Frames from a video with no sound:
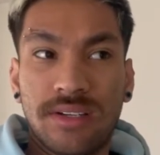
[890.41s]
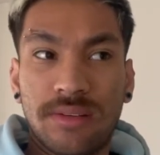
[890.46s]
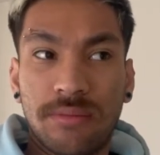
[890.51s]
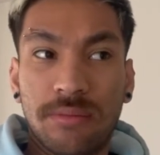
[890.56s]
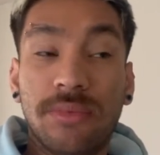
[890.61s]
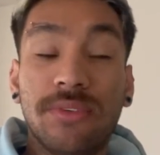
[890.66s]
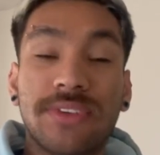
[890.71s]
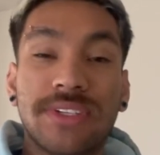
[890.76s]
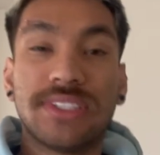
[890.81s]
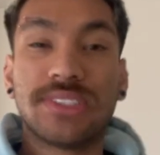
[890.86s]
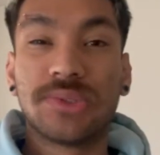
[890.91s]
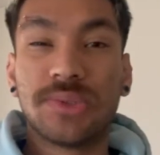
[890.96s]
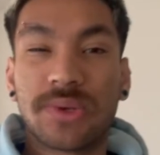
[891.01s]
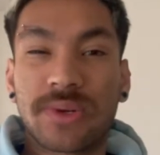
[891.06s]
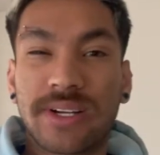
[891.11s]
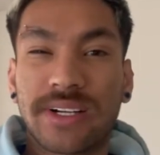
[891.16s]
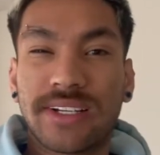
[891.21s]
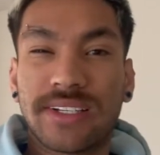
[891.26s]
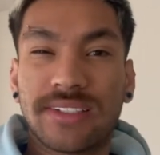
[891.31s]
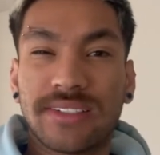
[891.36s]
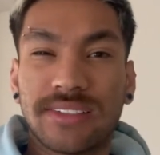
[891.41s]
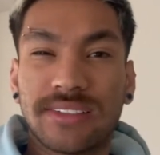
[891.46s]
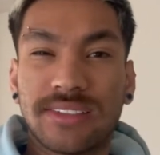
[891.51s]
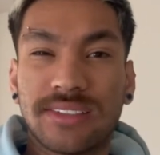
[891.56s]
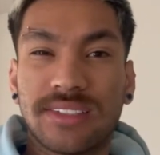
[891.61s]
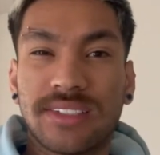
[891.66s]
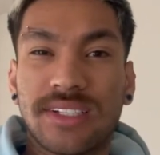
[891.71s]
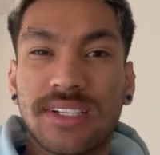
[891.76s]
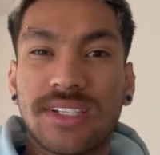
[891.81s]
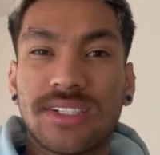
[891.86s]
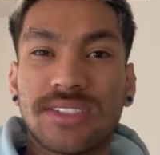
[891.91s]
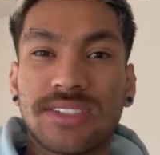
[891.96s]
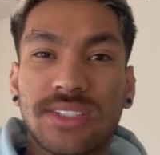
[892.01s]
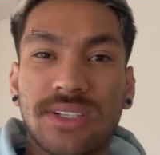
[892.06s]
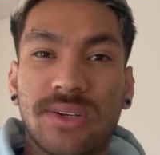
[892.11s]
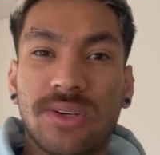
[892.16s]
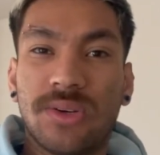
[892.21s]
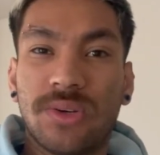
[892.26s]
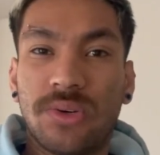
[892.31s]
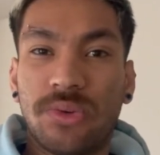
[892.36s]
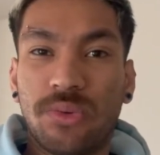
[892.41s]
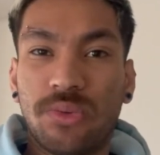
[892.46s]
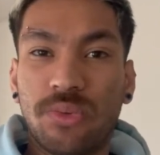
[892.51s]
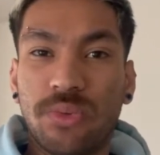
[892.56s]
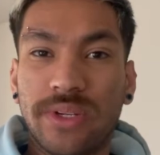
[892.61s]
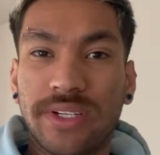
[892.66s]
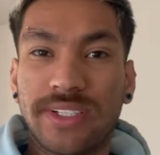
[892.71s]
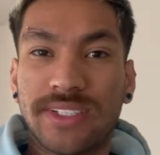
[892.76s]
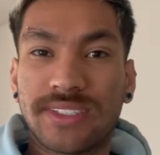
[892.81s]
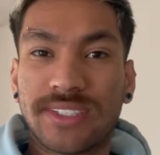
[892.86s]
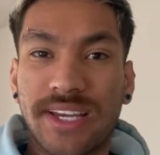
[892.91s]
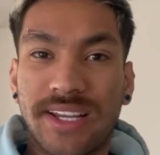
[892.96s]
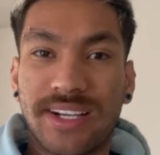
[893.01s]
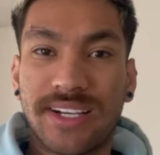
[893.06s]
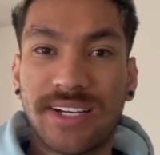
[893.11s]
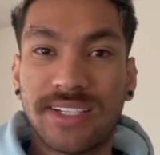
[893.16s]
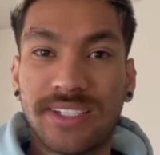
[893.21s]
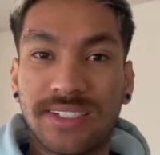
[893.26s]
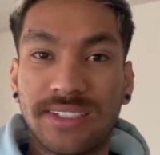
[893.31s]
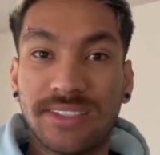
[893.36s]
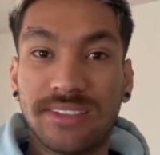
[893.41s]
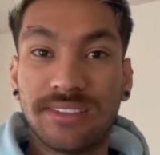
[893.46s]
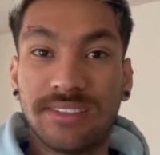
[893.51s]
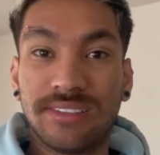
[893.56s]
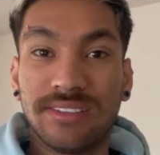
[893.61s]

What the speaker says: moving to Oregon, So we decided to